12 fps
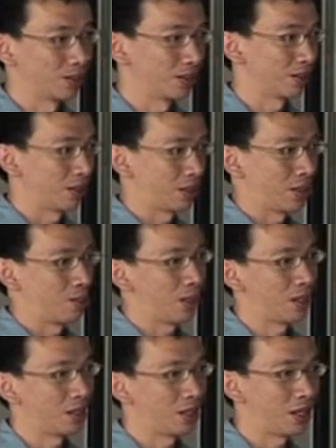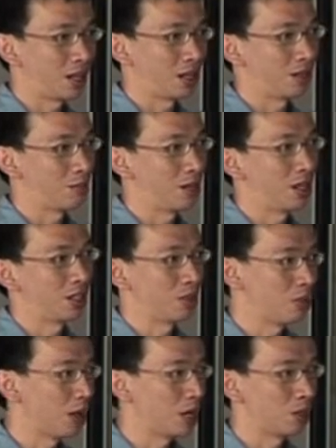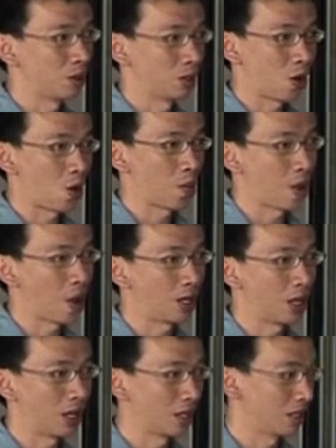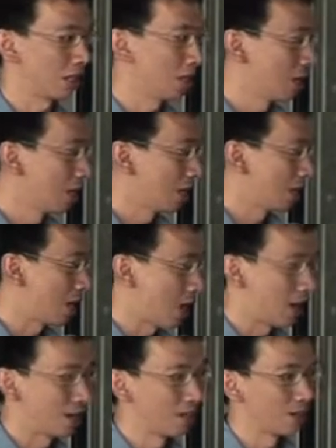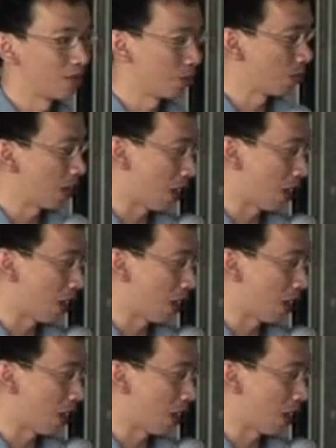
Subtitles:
something that really similar to stock market, that we